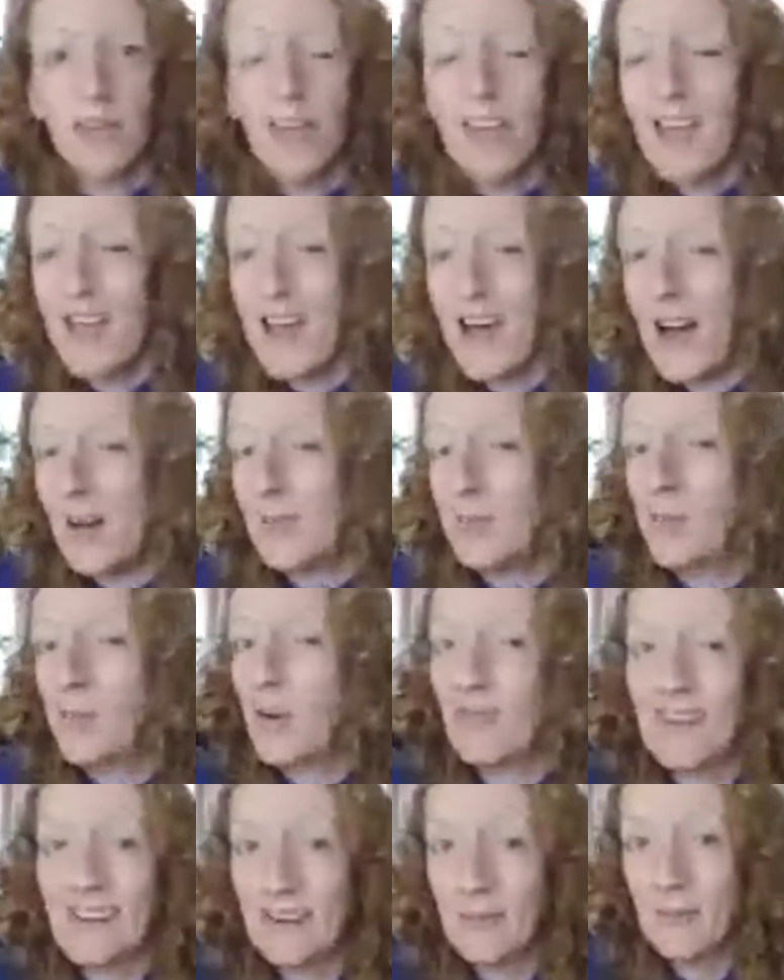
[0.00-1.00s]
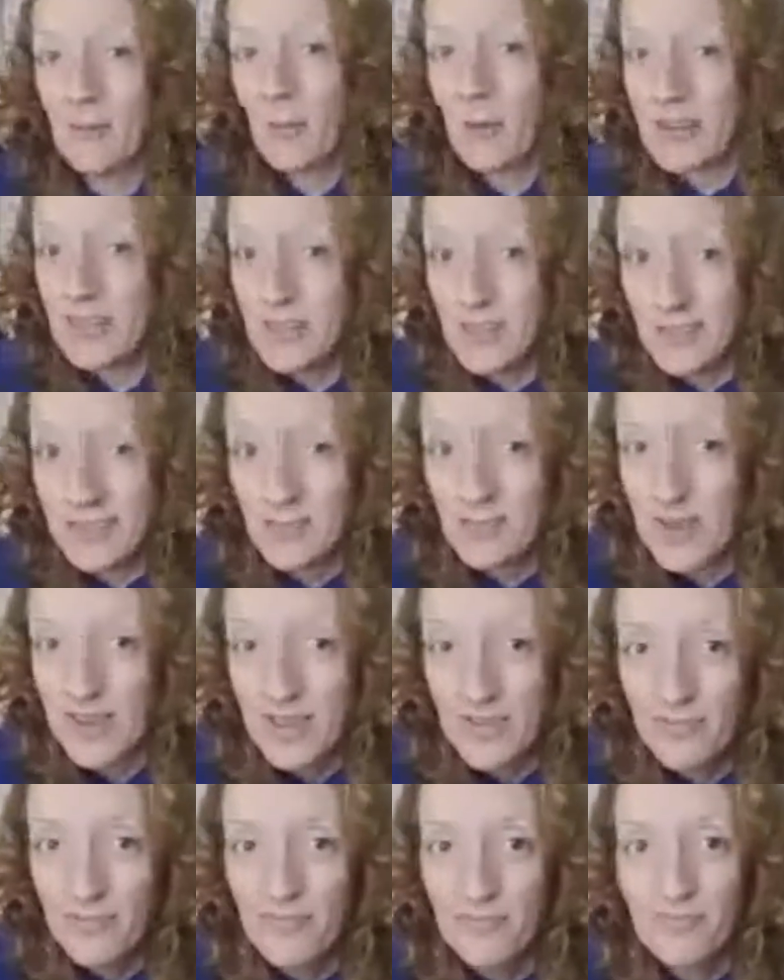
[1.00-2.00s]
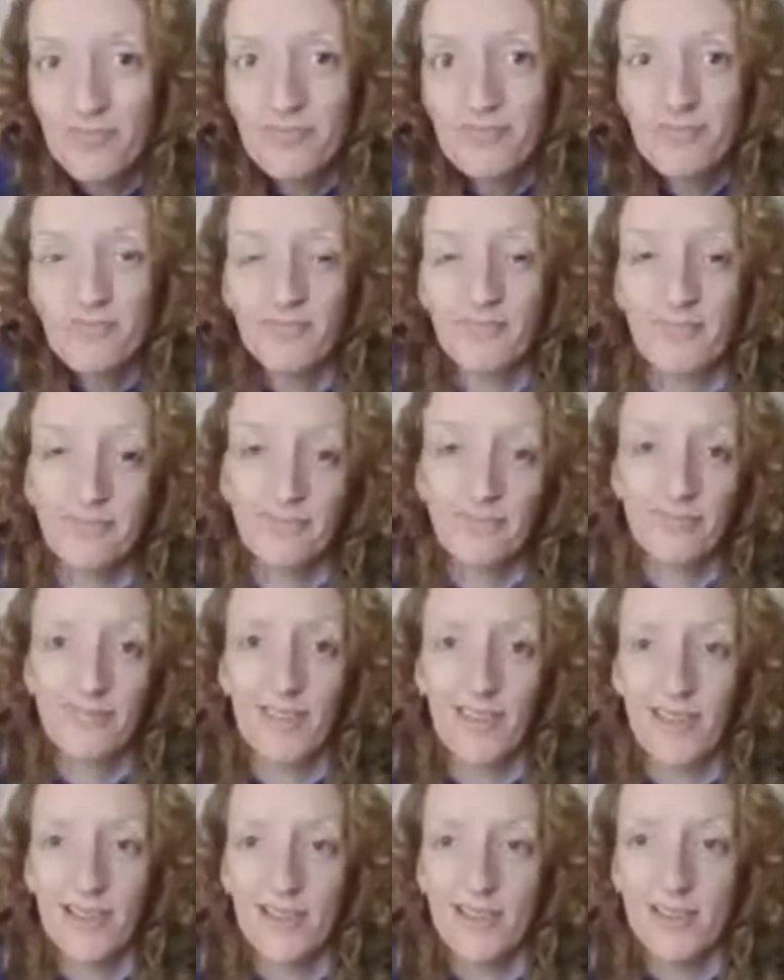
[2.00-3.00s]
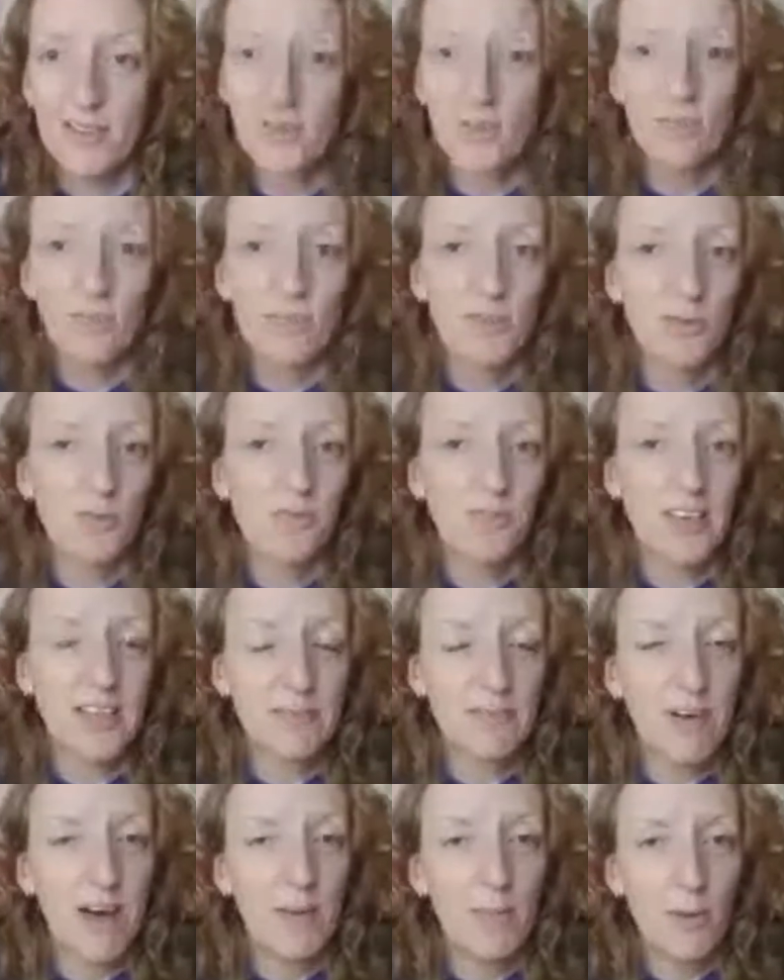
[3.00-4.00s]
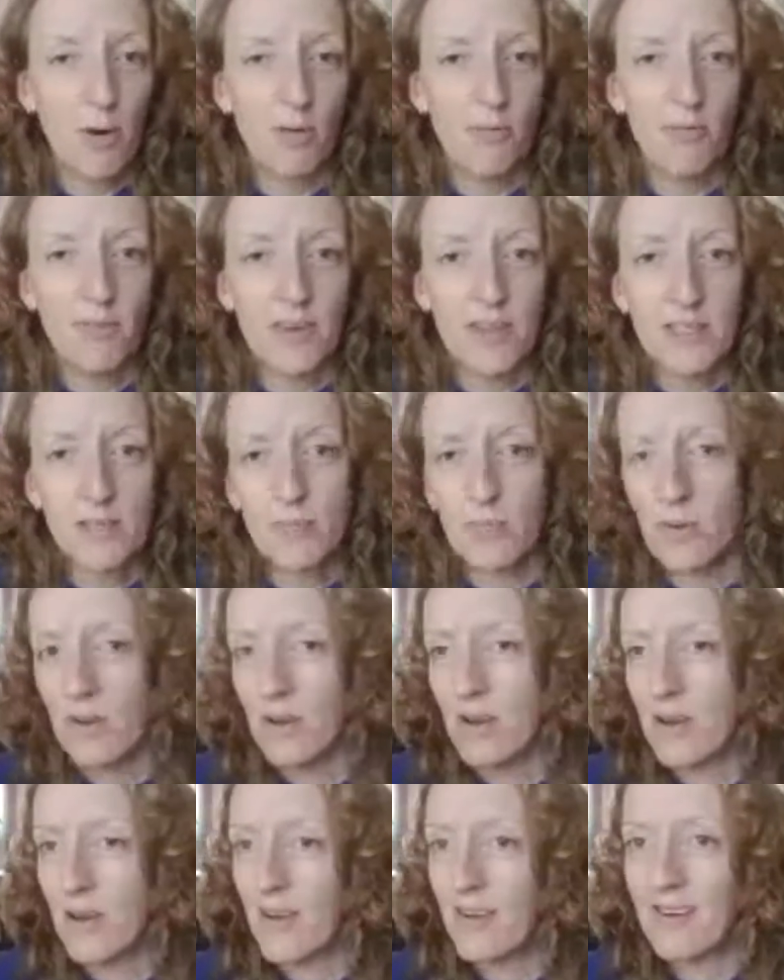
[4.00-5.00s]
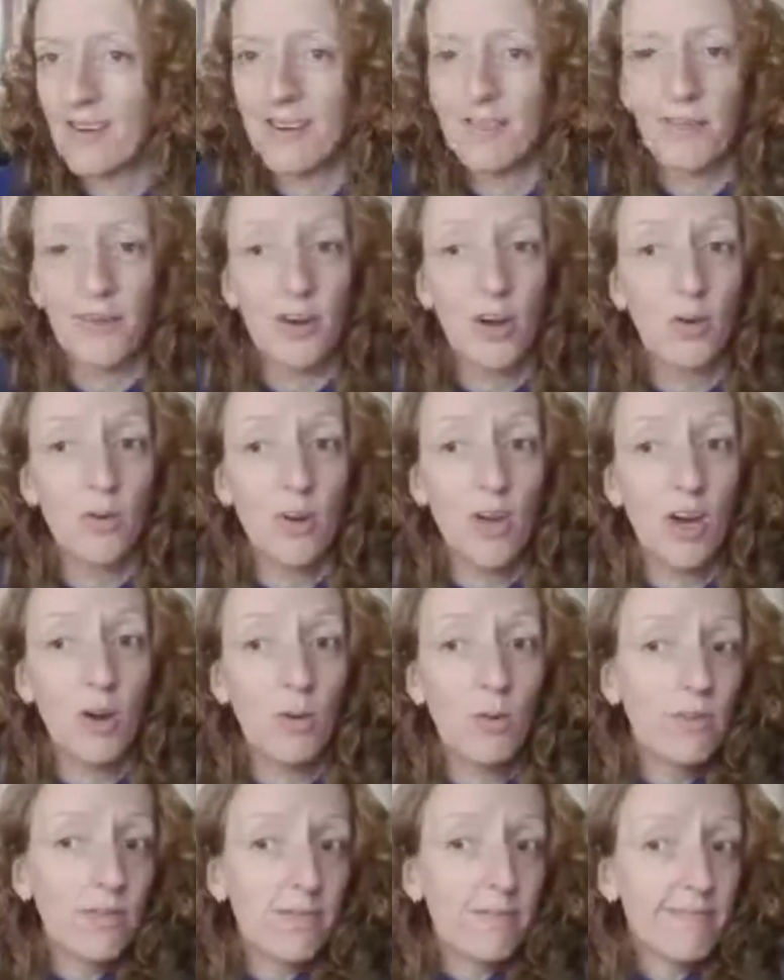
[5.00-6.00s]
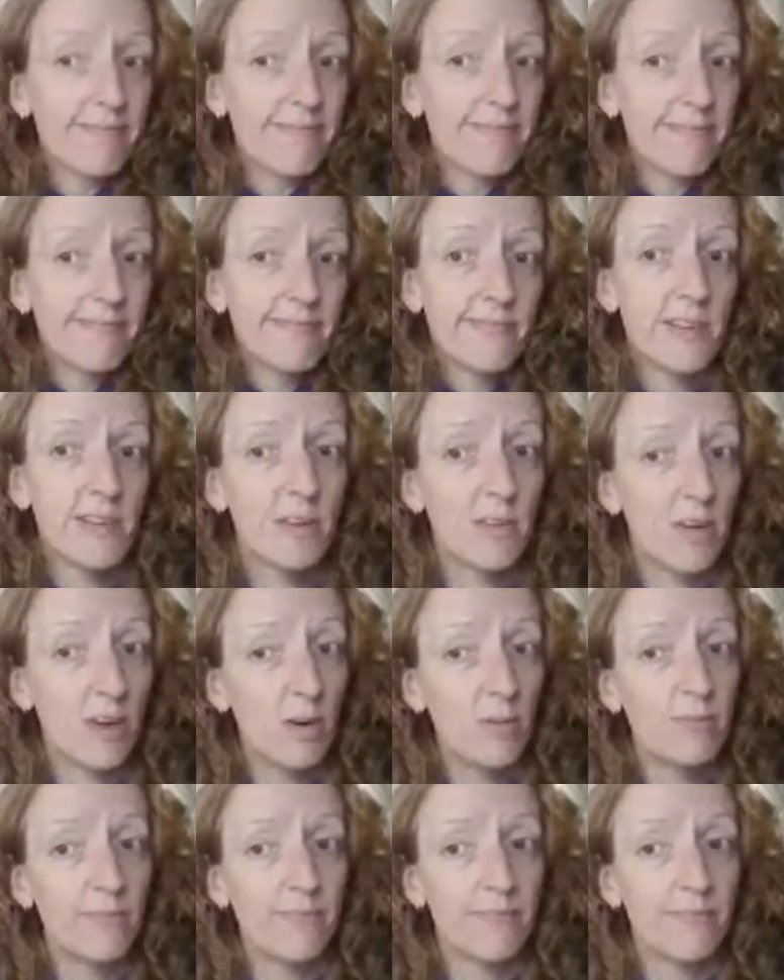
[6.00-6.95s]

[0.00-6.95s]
I'm full of random questions, me. Some things might be obvious, but if you don't know, you don't know.